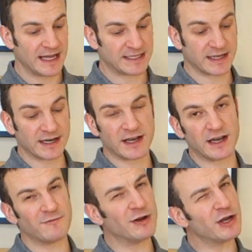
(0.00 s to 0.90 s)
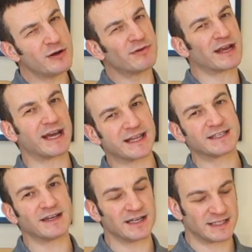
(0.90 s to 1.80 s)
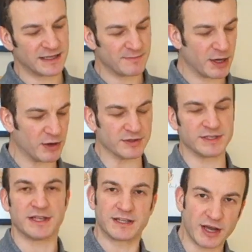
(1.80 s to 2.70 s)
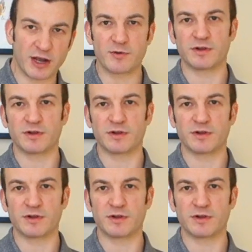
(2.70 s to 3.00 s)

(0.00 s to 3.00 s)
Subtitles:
it's going to kind of lubricate the sides of the bowls and the dough